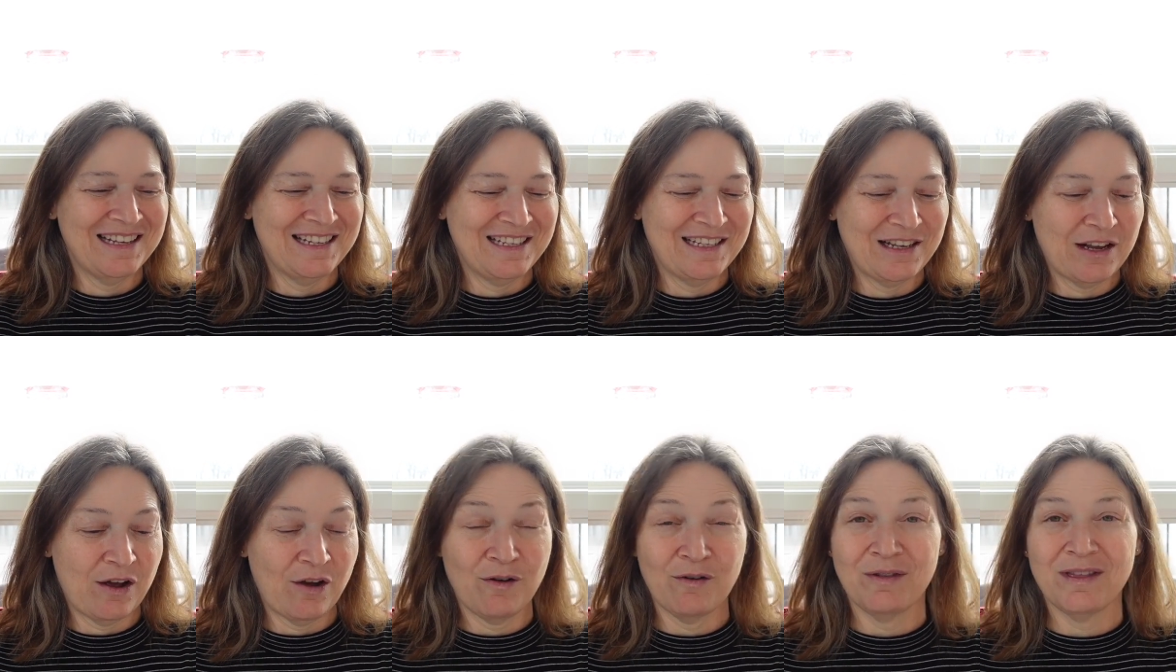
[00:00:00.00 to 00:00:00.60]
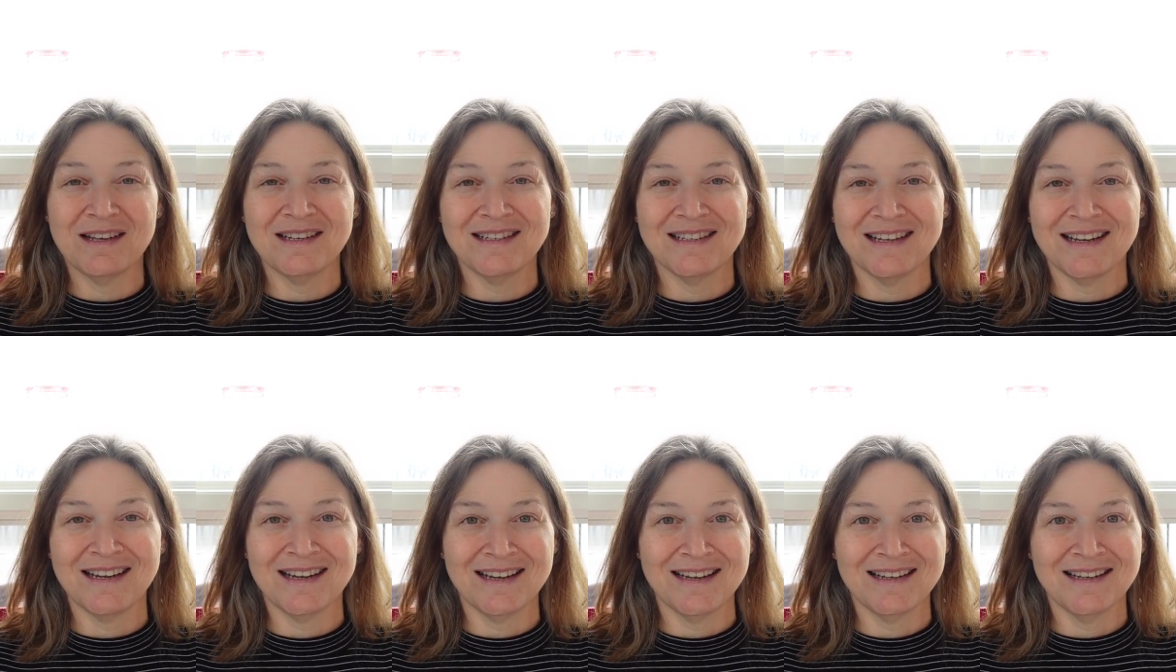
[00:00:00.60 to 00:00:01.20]
So this
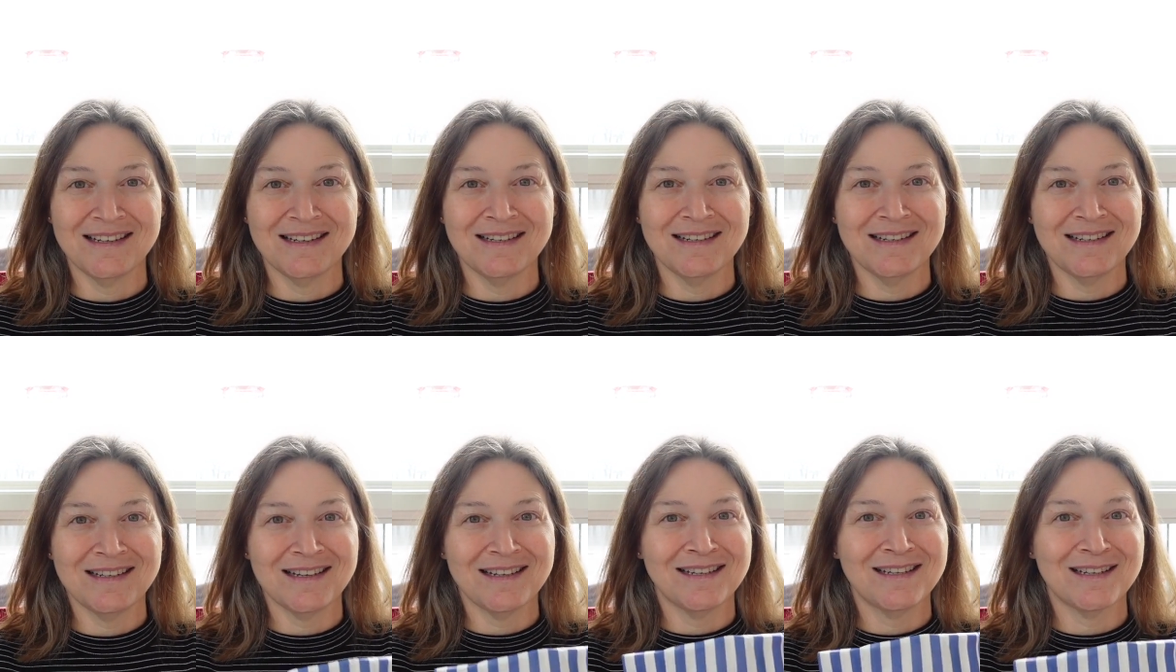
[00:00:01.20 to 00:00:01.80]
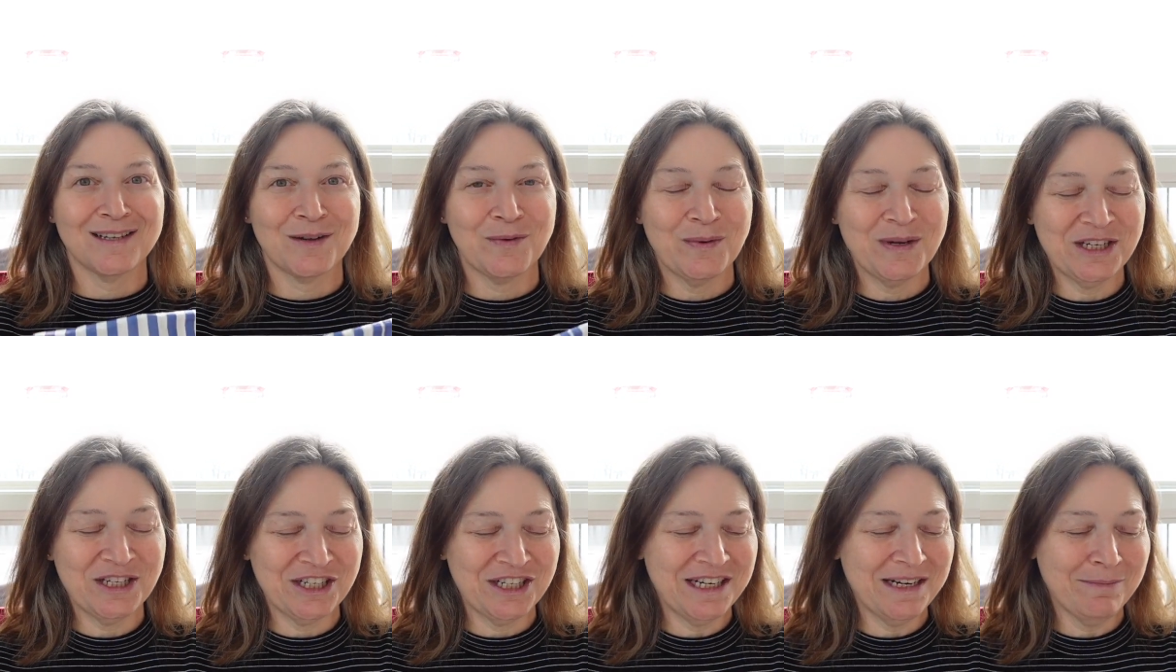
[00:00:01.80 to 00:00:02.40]
is
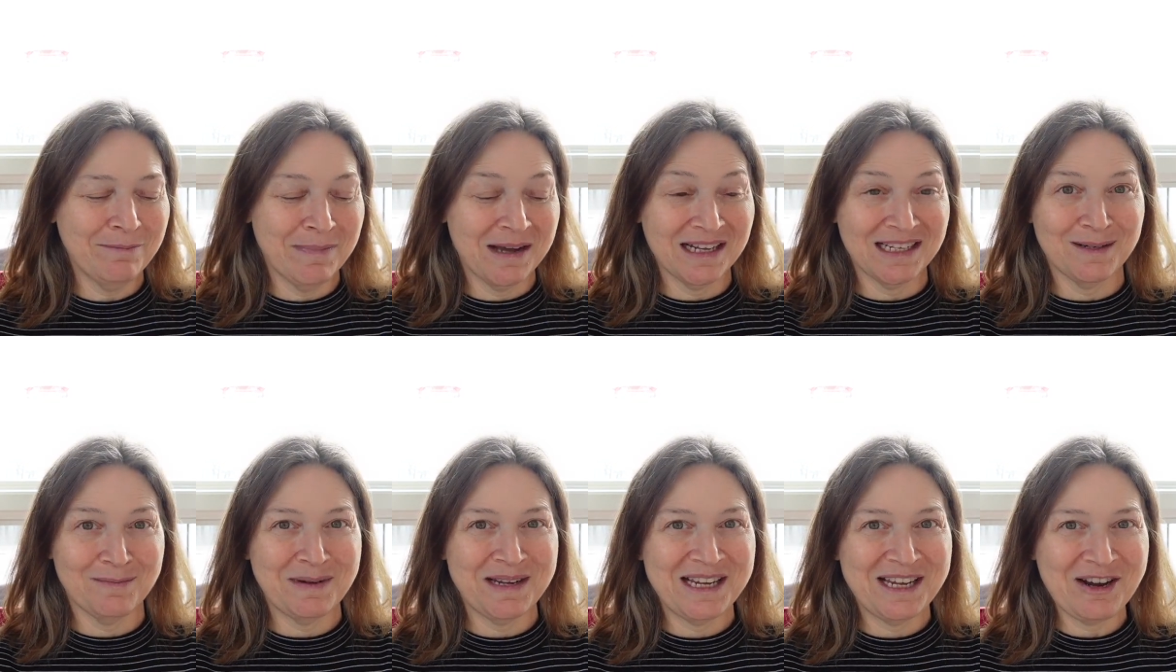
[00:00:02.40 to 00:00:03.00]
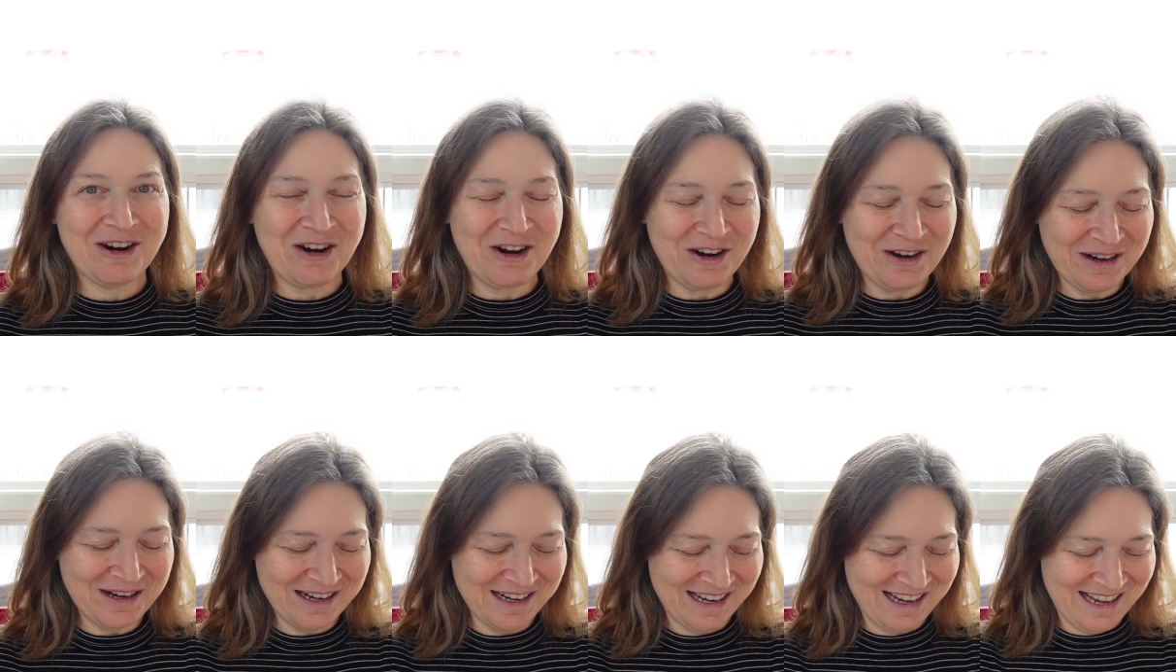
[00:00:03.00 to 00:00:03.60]
Squishy, Must Be Yarn.